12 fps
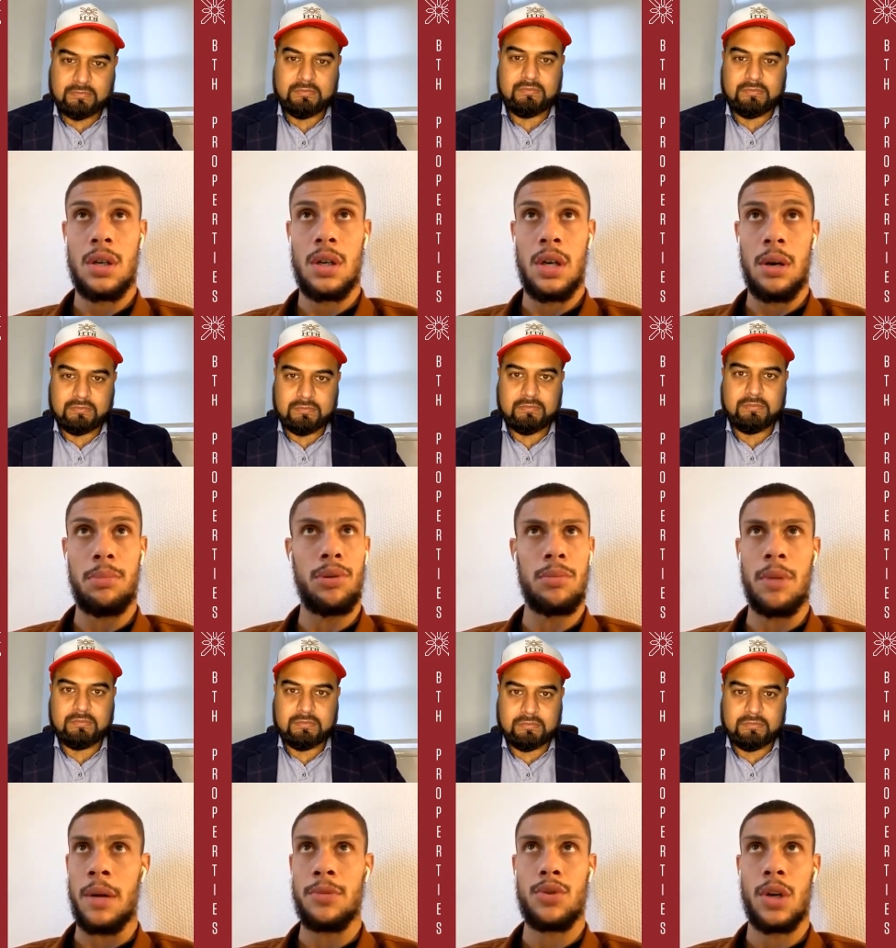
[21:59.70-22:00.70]
Speaker 1: I pulled my
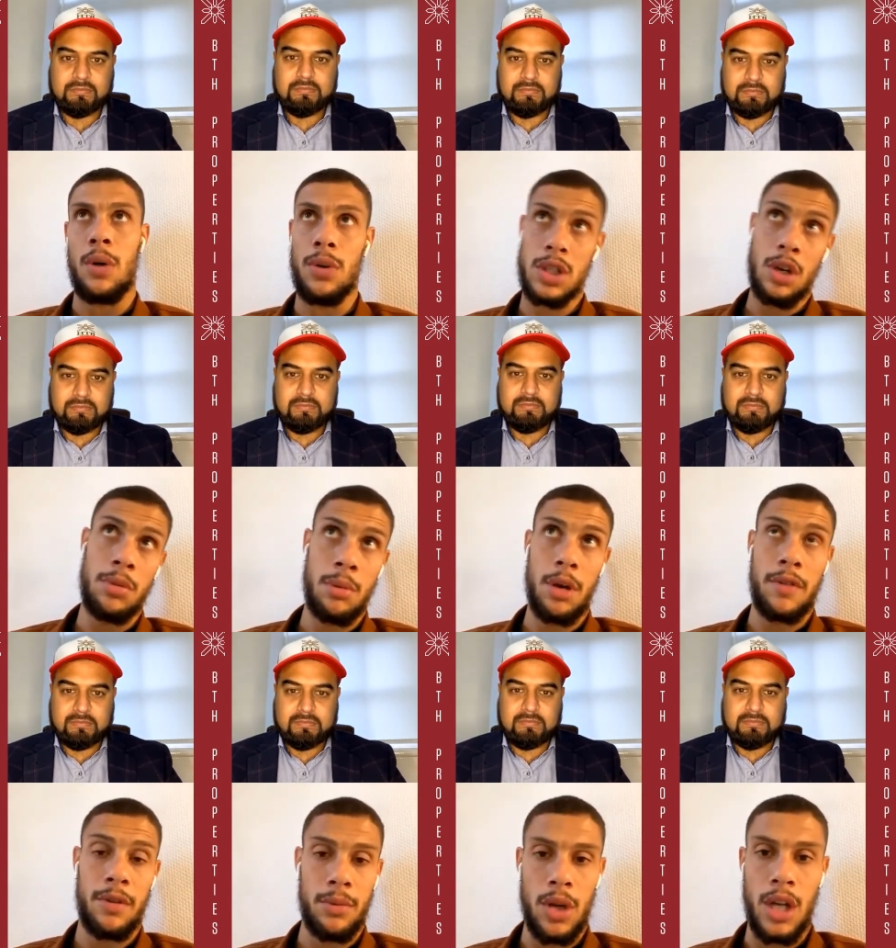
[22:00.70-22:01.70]
hamstring. I was coming back
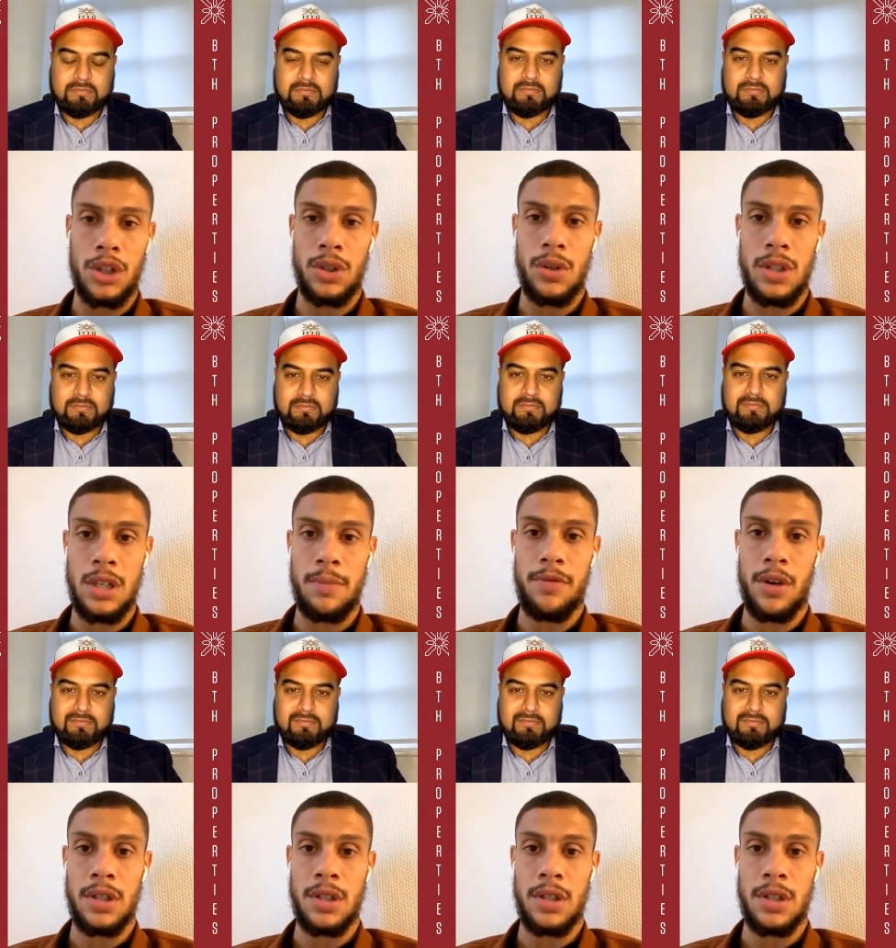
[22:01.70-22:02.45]
from the national team, France